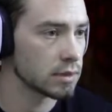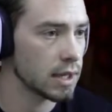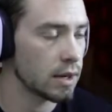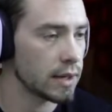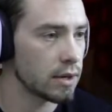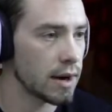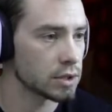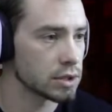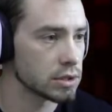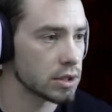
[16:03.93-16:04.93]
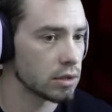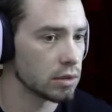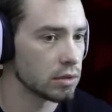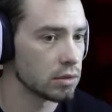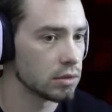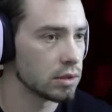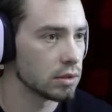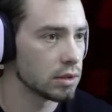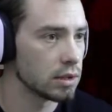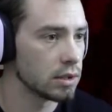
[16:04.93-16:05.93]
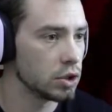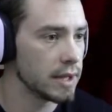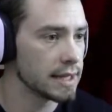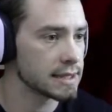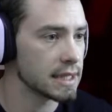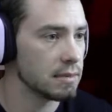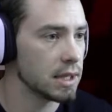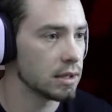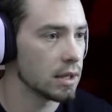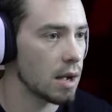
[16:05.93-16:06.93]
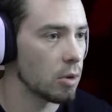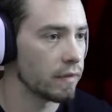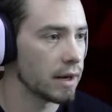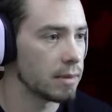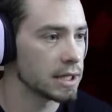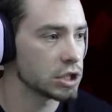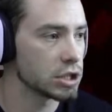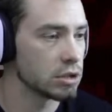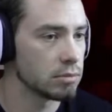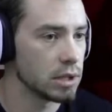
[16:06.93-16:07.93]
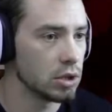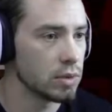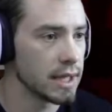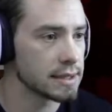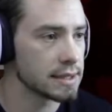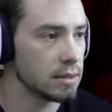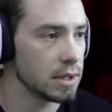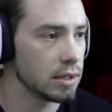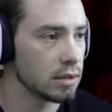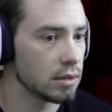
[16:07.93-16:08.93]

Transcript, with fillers: How do I crouch? Circle. You can't see me. I'm over here, bitch. You can't see me.